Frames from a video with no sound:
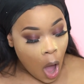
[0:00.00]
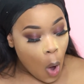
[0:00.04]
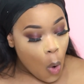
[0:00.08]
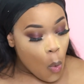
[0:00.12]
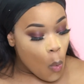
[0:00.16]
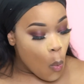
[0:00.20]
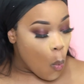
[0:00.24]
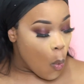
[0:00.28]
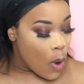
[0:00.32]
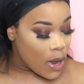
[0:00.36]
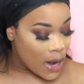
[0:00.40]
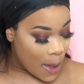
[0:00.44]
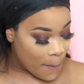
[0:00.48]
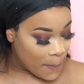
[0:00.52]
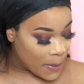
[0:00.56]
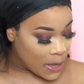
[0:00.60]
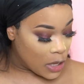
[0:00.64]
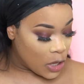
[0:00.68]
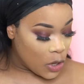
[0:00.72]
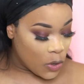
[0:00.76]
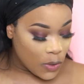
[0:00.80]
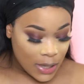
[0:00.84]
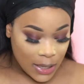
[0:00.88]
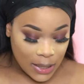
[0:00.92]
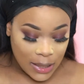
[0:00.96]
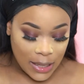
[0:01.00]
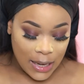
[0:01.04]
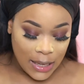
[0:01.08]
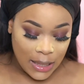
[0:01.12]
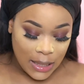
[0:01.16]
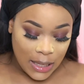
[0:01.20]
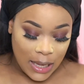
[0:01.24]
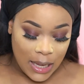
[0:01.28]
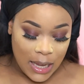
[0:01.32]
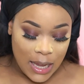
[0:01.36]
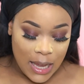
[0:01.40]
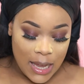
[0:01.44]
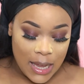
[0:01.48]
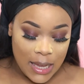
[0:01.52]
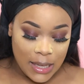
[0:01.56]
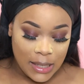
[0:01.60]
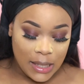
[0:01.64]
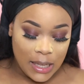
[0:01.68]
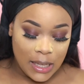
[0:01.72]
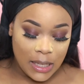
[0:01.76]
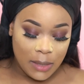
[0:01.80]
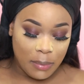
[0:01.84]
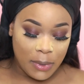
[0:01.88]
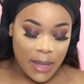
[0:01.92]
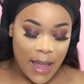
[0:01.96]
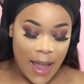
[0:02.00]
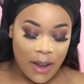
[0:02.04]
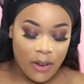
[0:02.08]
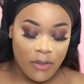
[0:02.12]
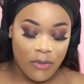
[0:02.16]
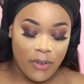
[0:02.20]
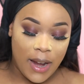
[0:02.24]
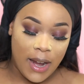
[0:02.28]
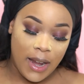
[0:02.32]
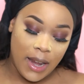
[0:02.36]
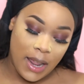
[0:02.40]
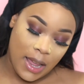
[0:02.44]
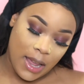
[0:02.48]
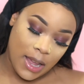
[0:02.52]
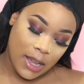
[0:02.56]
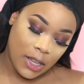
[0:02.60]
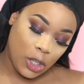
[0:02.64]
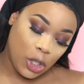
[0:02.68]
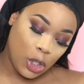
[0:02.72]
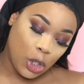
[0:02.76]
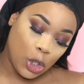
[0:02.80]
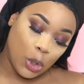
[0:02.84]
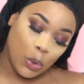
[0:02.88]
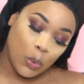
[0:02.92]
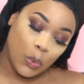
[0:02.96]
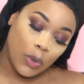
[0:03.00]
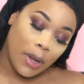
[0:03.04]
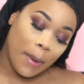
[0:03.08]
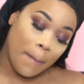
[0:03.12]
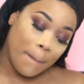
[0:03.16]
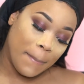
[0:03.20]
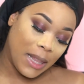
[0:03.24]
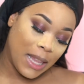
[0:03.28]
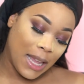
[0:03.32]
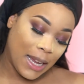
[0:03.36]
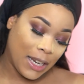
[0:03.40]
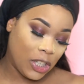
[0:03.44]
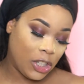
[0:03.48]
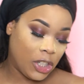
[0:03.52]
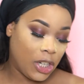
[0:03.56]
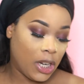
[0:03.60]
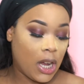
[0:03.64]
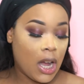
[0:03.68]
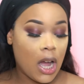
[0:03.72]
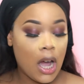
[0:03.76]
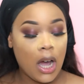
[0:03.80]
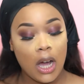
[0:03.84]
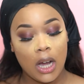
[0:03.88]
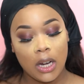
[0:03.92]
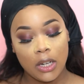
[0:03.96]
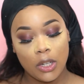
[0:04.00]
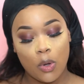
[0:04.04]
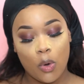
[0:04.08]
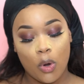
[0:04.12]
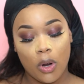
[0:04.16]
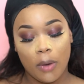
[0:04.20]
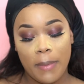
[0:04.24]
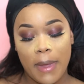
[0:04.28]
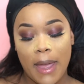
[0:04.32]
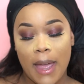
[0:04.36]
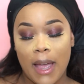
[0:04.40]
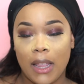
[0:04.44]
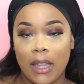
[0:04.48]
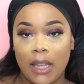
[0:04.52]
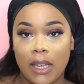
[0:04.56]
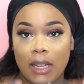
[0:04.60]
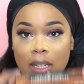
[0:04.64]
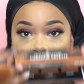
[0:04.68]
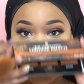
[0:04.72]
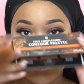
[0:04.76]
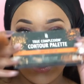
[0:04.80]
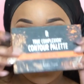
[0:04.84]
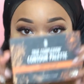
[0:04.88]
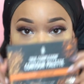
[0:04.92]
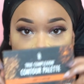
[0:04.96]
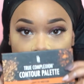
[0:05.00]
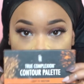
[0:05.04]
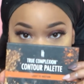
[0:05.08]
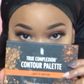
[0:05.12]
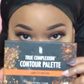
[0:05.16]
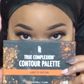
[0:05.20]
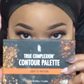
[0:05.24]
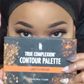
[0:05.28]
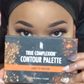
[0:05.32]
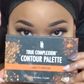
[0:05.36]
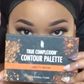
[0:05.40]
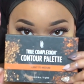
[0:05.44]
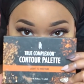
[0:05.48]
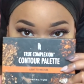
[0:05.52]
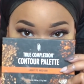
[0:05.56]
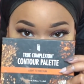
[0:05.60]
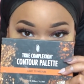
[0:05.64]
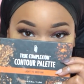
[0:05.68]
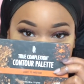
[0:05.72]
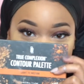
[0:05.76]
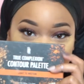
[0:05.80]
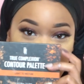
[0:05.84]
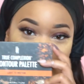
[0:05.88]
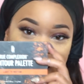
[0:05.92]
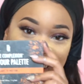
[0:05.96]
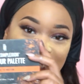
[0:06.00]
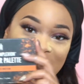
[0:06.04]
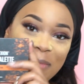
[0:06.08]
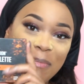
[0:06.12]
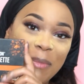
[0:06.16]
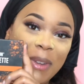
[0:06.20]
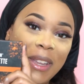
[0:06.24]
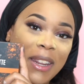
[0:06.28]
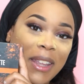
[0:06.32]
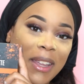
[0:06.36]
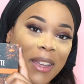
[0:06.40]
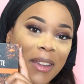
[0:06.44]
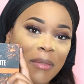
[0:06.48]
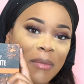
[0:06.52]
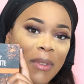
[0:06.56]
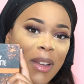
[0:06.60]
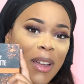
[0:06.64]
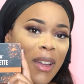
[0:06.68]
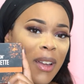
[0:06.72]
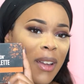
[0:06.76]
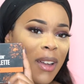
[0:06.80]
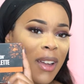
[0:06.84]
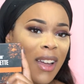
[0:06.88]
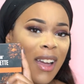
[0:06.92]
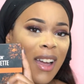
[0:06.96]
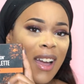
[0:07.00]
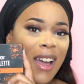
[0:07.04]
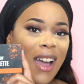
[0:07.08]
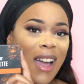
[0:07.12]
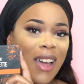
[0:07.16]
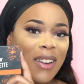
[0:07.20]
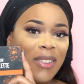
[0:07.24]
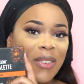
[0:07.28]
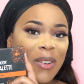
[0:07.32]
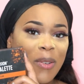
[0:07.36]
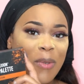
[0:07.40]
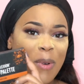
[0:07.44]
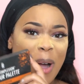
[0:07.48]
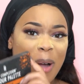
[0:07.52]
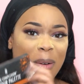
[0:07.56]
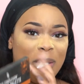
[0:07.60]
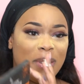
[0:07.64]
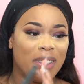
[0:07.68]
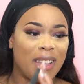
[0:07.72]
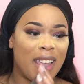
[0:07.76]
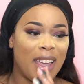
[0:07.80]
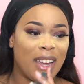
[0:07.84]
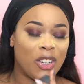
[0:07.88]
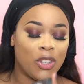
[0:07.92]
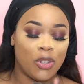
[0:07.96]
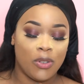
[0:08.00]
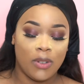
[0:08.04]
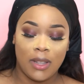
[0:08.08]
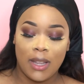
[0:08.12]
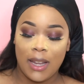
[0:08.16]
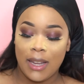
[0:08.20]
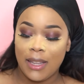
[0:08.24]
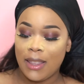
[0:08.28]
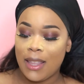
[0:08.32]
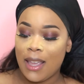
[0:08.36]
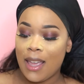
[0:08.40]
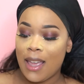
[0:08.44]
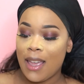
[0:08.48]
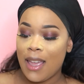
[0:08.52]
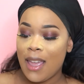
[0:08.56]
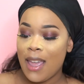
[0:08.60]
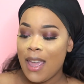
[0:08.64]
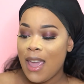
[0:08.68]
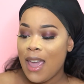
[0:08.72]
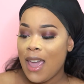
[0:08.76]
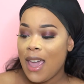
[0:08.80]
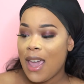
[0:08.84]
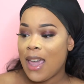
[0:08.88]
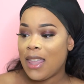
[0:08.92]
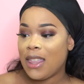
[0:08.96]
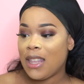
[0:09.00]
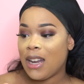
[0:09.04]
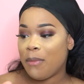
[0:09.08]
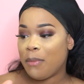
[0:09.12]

what I've been using lately is this Black Radiance True Complexion Contour Palette in the shade Light to Medium. I don't know why it was extra like that. And then